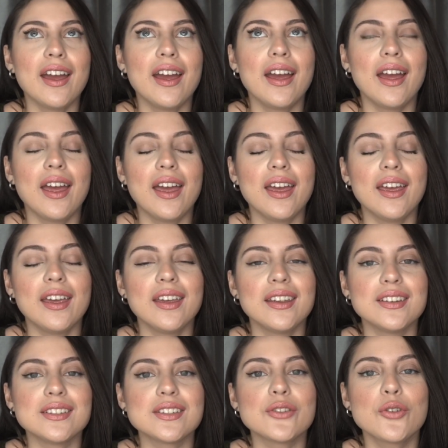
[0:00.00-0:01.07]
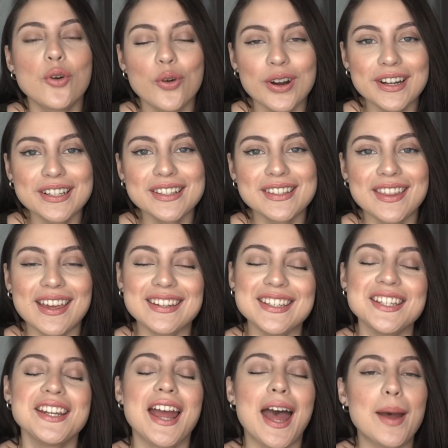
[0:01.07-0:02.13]
And of course that
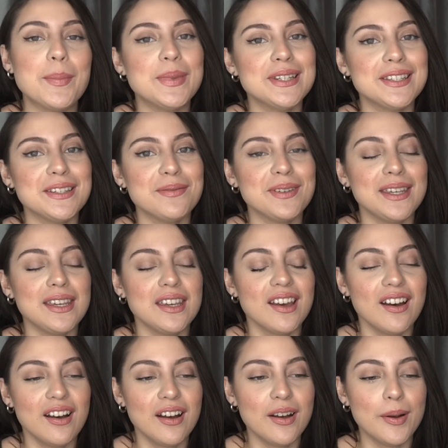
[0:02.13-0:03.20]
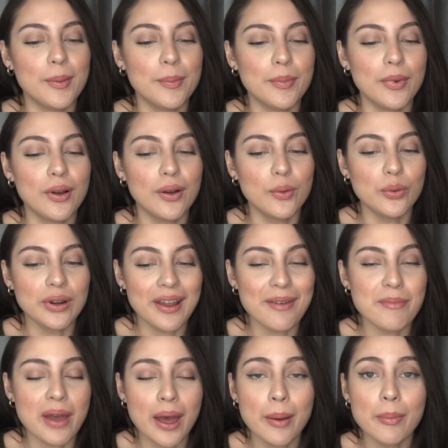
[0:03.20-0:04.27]
did happen to me. When I
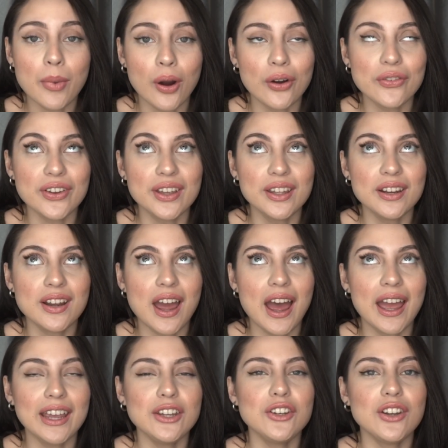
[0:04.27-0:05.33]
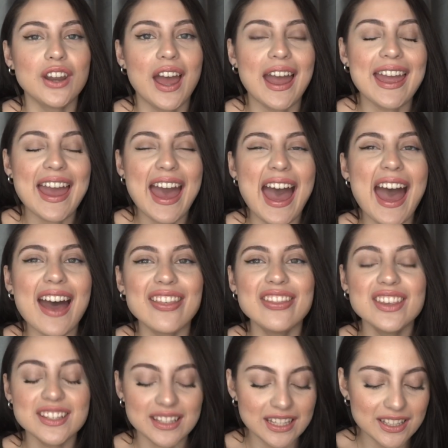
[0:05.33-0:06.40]
met Marvin, I had
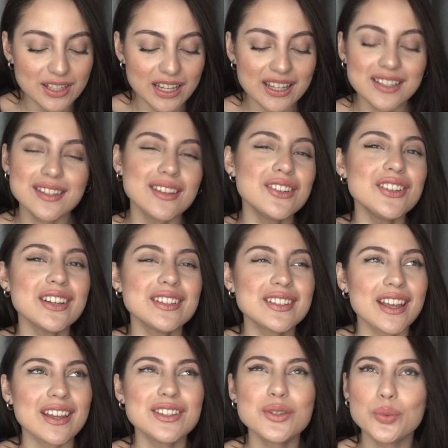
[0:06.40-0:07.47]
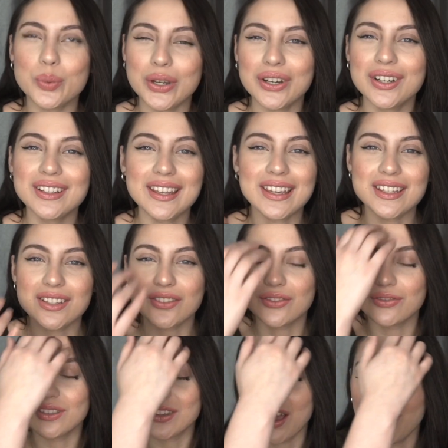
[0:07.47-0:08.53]
this, it's weird, like it's
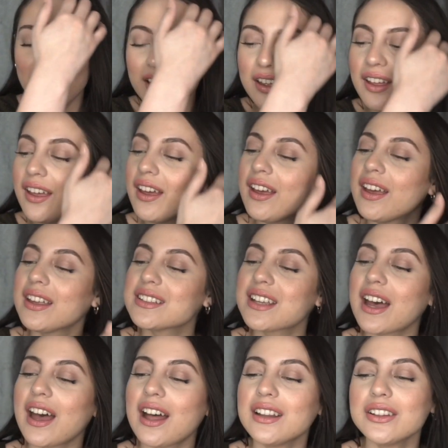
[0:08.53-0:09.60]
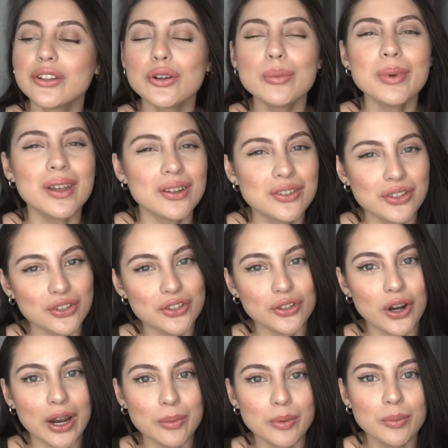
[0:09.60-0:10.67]
not, it's a little bit
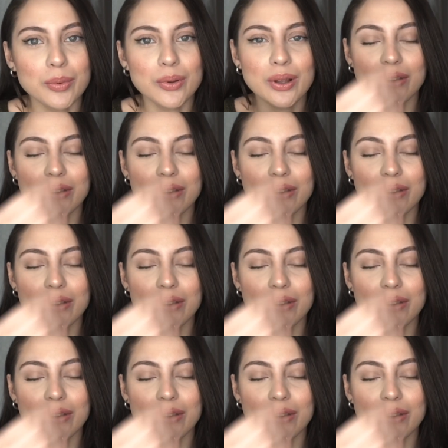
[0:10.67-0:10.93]
undescribable.